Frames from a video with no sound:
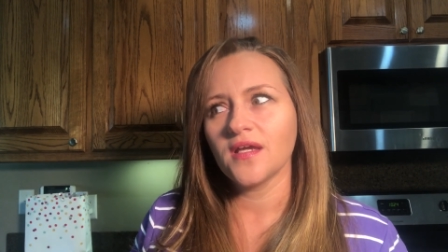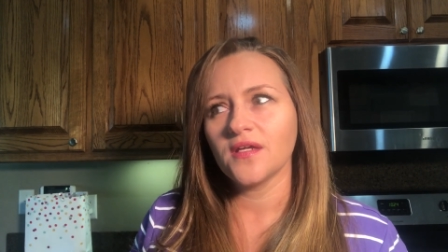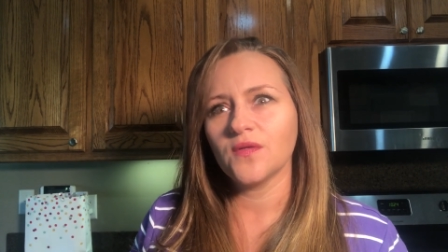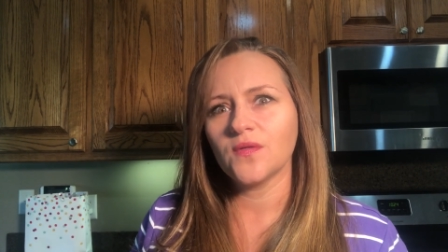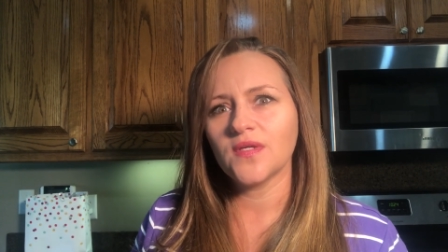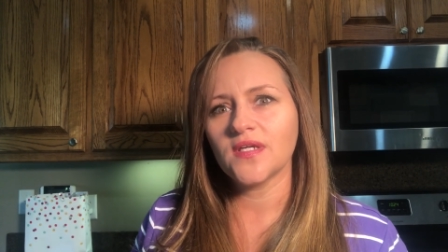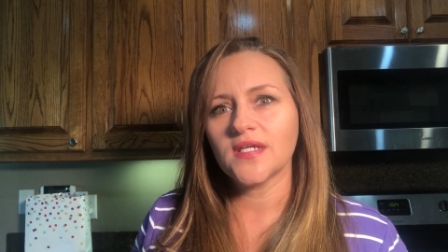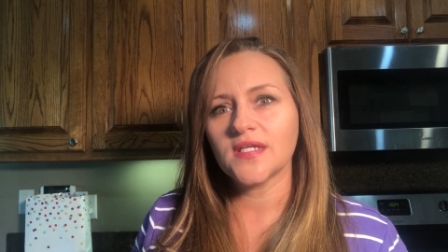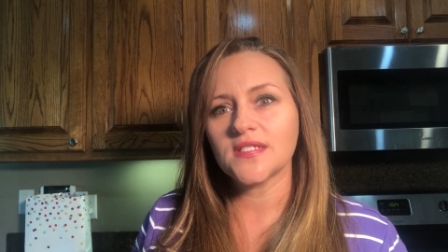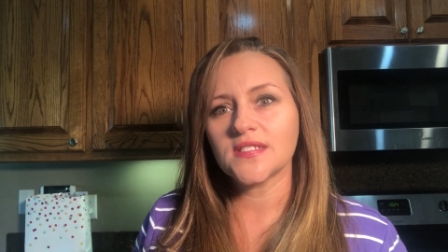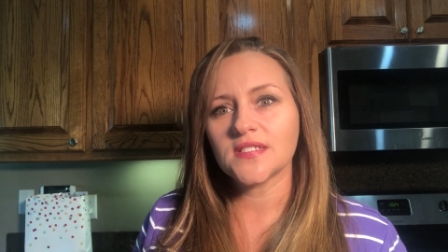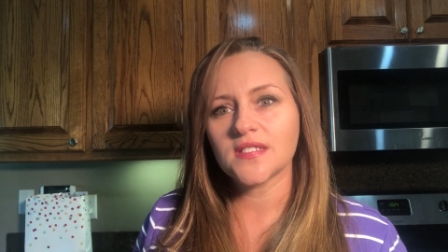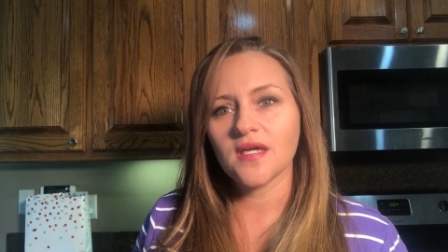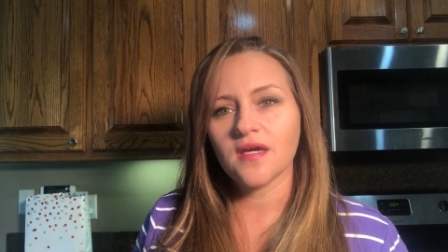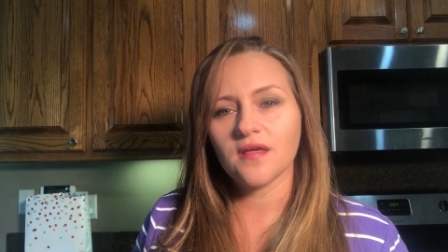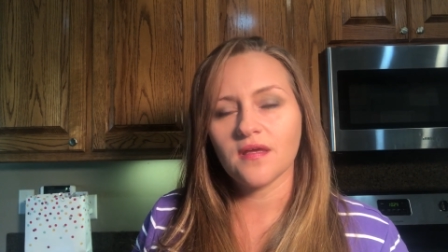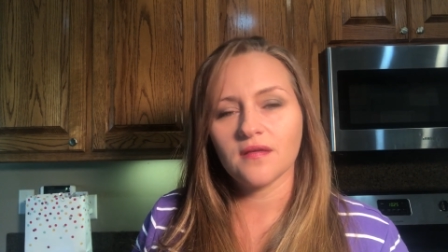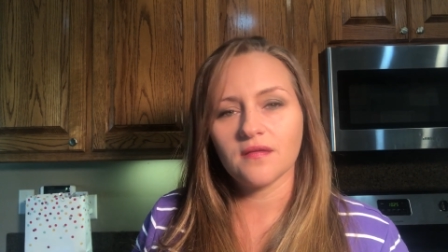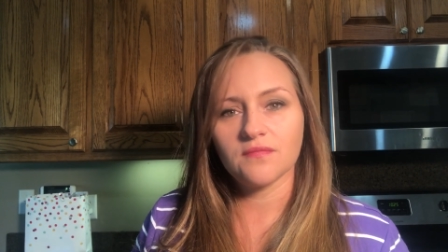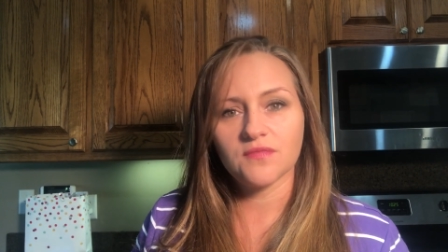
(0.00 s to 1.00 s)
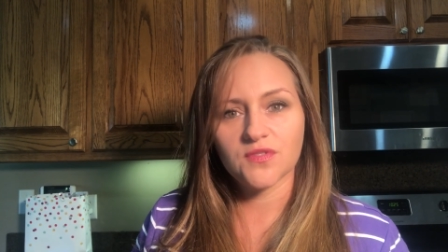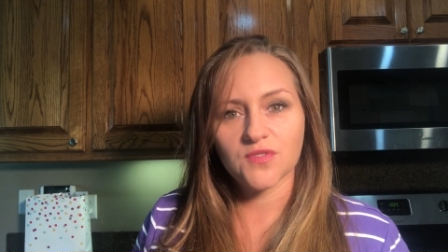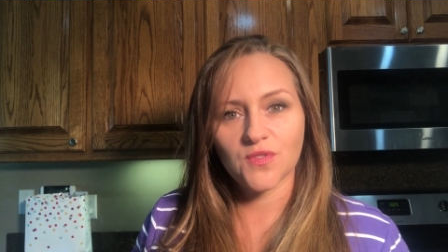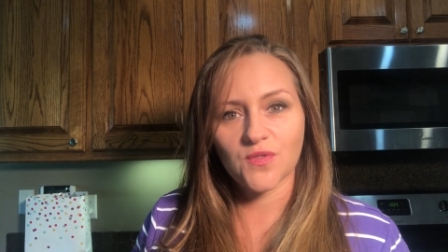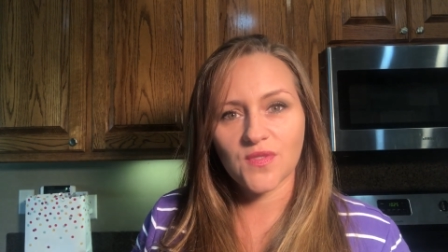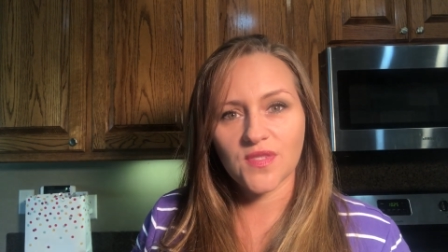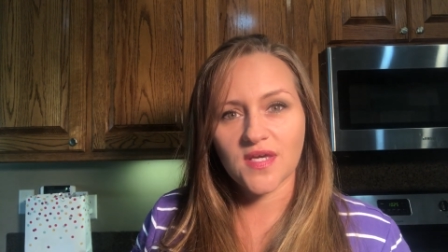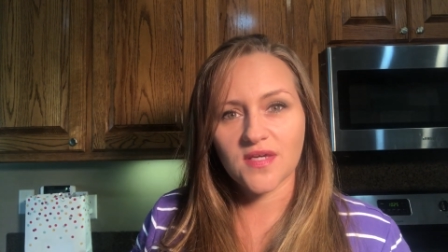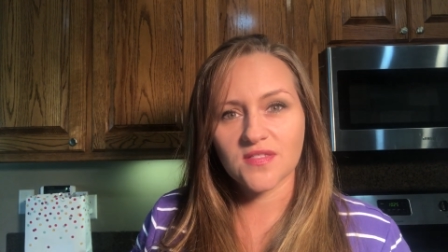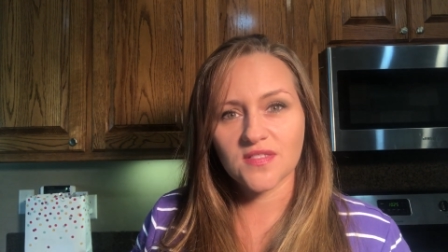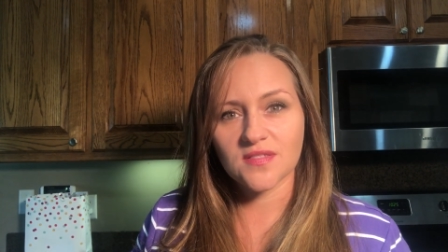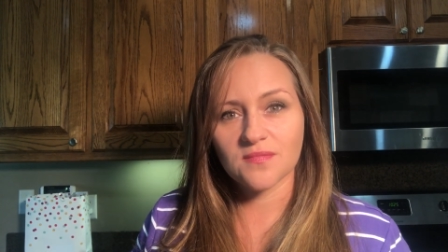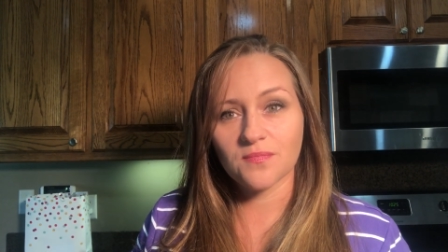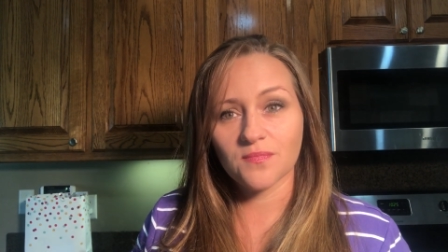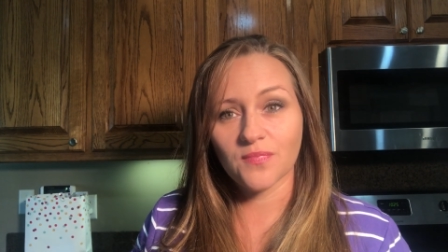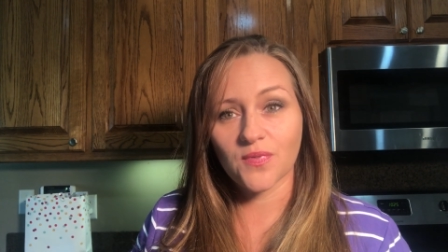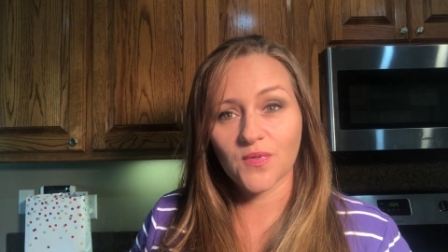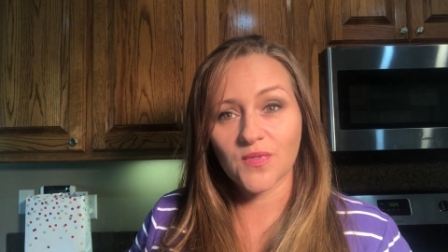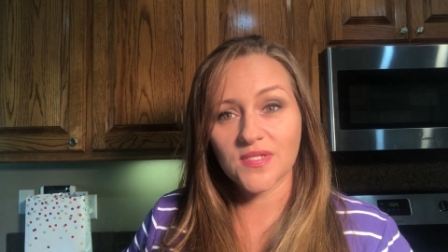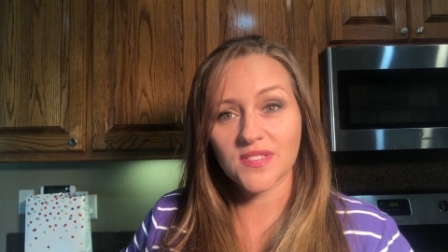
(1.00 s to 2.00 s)
you get two
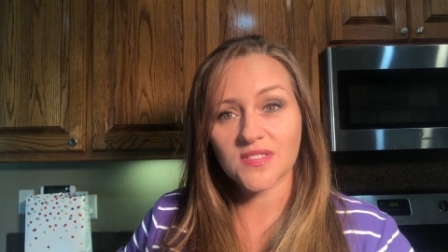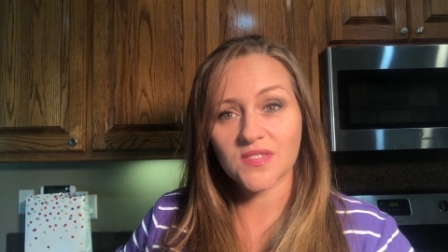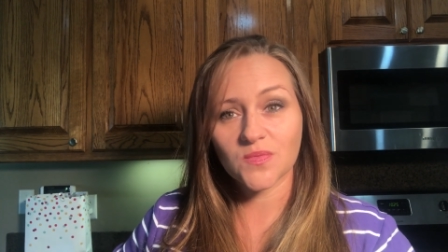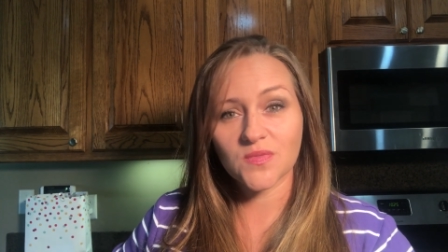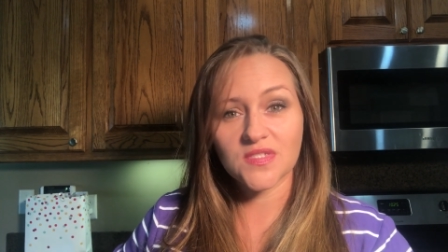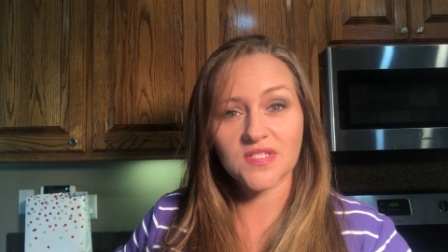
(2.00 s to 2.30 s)
thousand points,